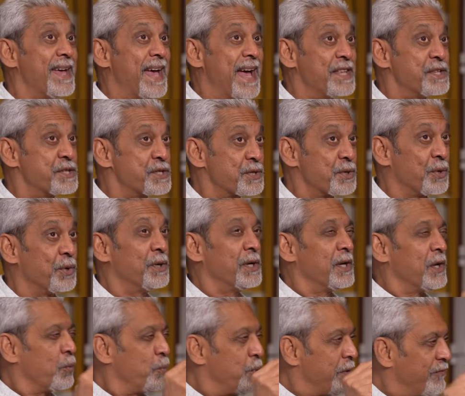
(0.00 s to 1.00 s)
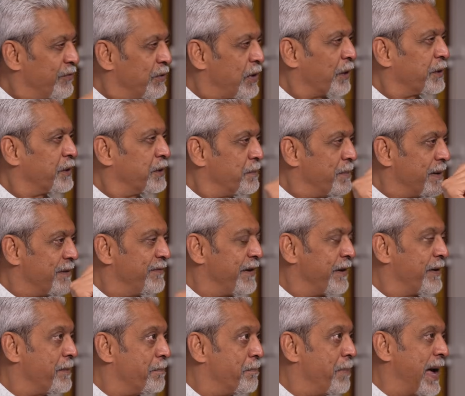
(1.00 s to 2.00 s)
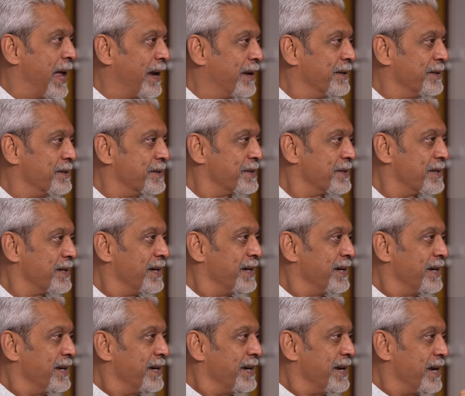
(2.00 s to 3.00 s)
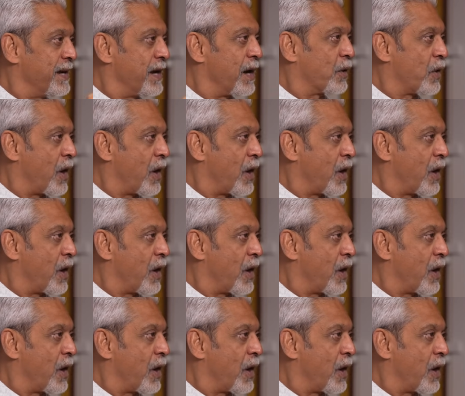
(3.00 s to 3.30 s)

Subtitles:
And so we've got to be very balanced in our